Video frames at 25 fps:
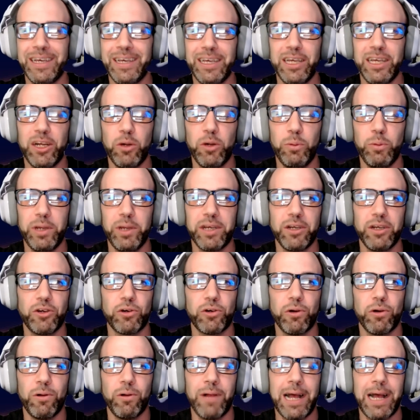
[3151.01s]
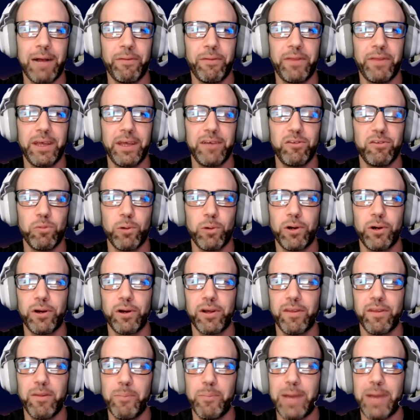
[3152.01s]
we control how things
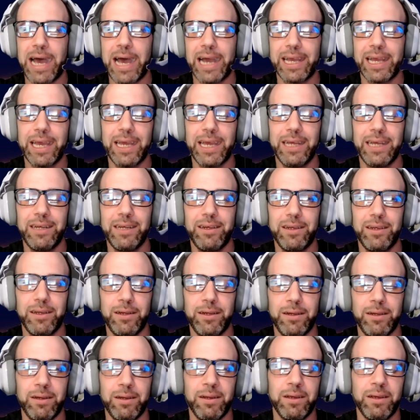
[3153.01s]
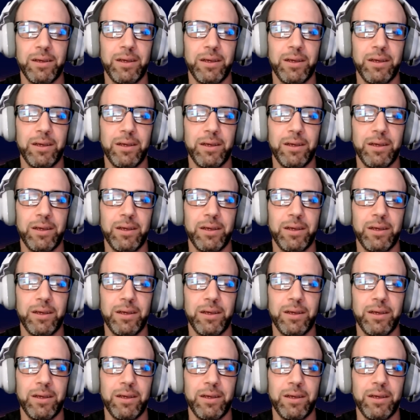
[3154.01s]
work on the back end, and